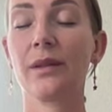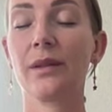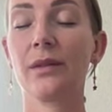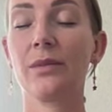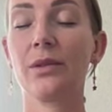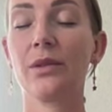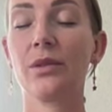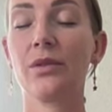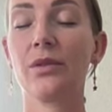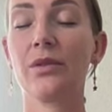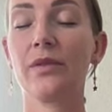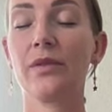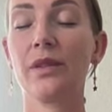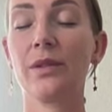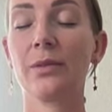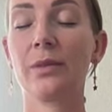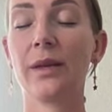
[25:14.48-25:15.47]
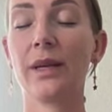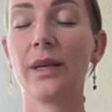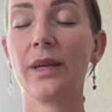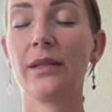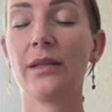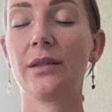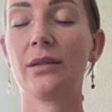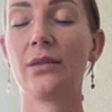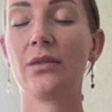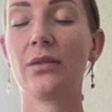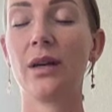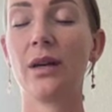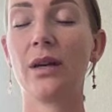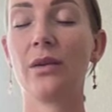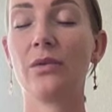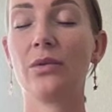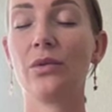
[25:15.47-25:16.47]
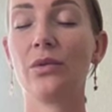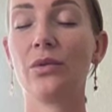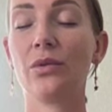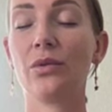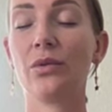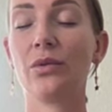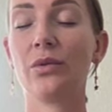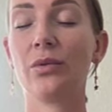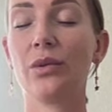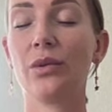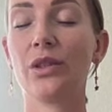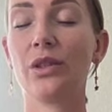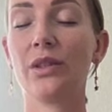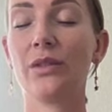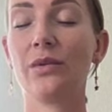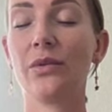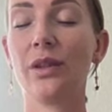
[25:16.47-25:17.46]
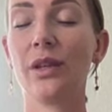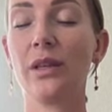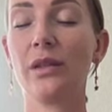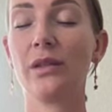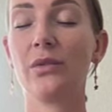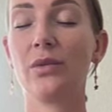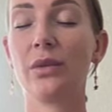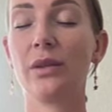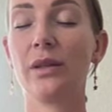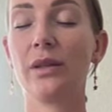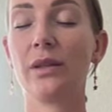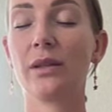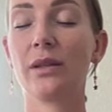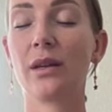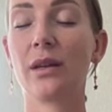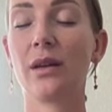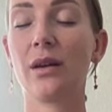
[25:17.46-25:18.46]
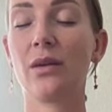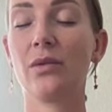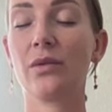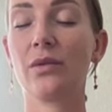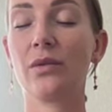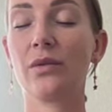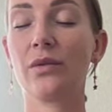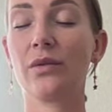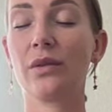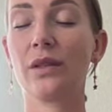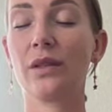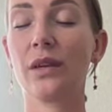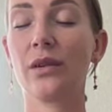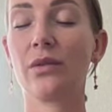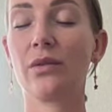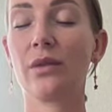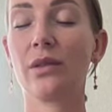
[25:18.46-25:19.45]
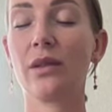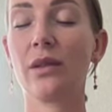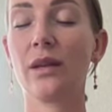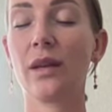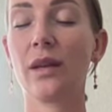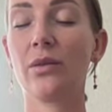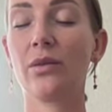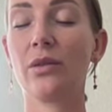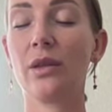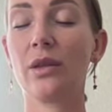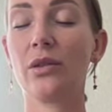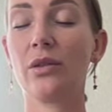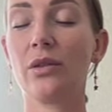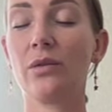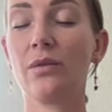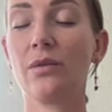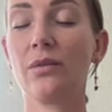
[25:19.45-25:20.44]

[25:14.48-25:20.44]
Observe the space around you, which is filled with the sounds of sacred language,